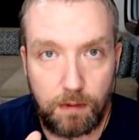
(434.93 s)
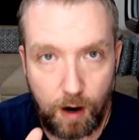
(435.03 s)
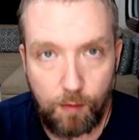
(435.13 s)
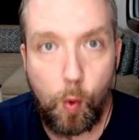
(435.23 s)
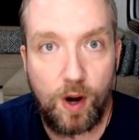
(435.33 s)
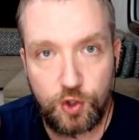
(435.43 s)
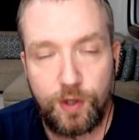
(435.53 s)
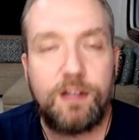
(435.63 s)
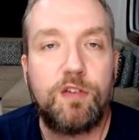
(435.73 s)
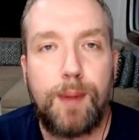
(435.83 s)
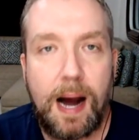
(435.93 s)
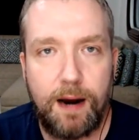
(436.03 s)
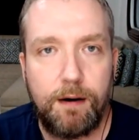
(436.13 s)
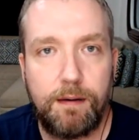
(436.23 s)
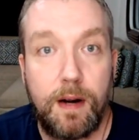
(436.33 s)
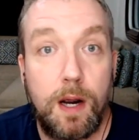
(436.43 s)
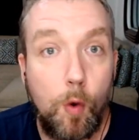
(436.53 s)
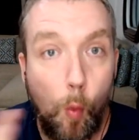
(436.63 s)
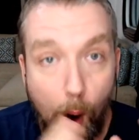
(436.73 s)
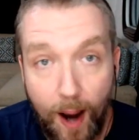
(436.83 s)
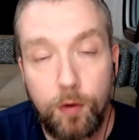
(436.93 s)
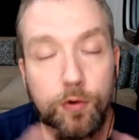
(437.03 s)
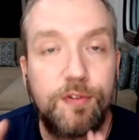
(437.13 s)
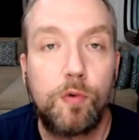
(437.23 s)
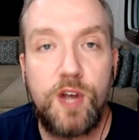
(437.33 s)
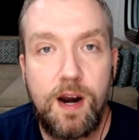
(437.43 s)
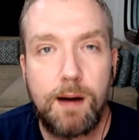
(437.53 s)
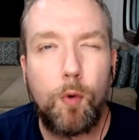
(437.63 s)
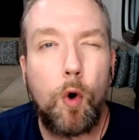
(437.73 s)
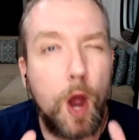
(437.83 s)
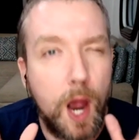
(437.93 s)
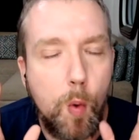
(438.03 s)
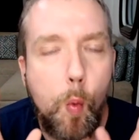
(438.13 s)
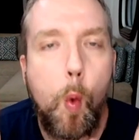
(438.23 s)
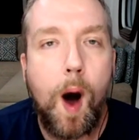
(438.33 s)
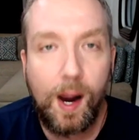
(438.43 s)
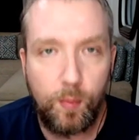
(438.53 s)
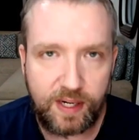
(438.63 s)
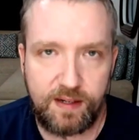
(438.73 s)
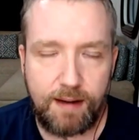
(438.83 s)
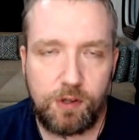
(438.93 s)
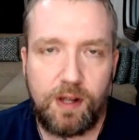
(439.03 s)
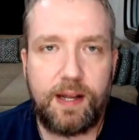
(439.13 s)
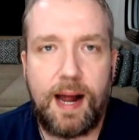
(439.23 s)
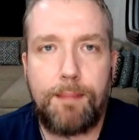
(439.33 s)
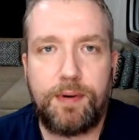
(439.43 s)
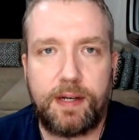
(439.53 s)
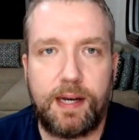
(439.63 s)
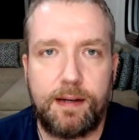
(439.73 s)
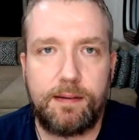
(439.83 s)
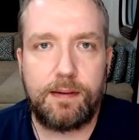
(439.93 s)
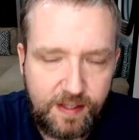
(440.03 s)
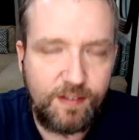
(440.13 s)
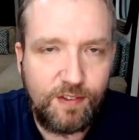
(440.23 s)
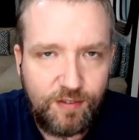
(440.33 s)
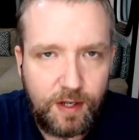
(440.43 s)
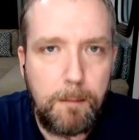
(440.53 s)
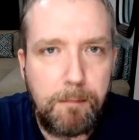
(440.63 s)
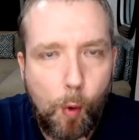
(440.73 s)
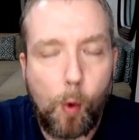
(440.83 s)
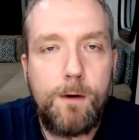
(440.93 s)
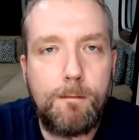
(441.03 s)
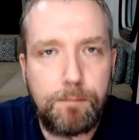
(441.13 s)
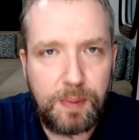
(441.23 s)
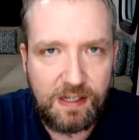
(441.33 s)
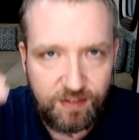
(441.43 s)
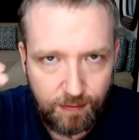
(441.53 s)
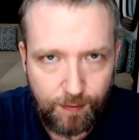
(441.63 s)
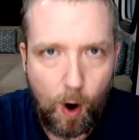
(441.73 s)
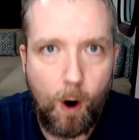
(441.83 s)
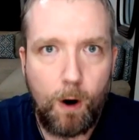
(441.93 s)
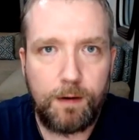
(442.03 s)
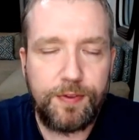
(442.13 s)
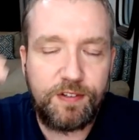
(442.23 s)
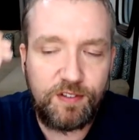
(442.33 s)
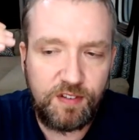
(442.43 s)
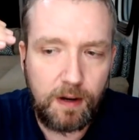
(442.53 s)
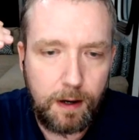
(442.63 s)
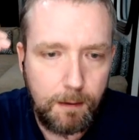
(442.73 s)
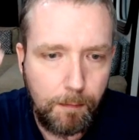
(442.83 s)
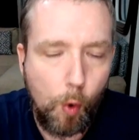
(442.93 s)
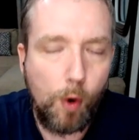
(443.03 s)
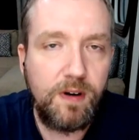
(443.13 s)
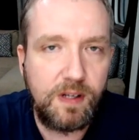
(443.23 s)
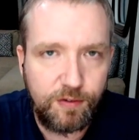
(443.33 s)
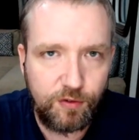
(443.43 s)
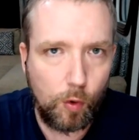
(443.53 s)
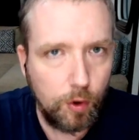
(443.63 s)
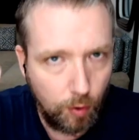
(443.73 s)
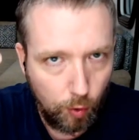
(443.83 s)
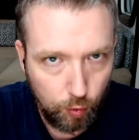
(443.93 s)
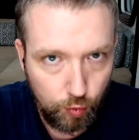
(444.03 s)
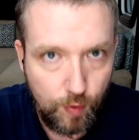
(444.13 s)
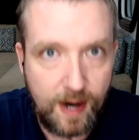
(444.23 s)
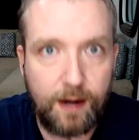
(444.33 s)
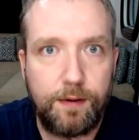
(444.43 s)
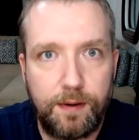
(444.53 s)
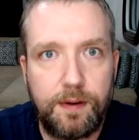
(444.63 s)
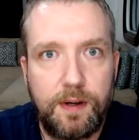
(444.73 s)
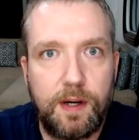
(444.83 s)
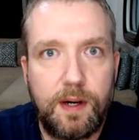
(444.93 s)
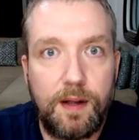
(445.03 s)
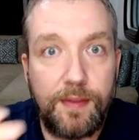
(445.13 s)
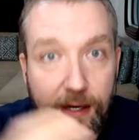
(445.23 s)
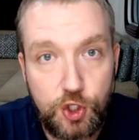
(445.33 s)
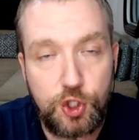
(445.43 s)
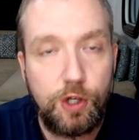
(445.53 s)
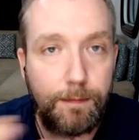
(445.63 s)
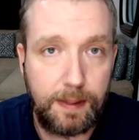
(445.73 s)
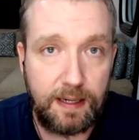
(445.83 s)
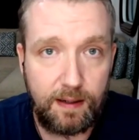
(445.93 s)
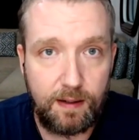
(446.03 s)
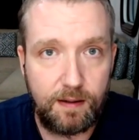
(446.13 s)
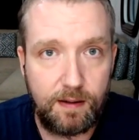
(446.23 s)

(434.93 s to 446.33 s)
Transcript: of what transpired, why it was so terrible, and why we can never let it happen again. This is an important piece of art. This is an important historical record that should be,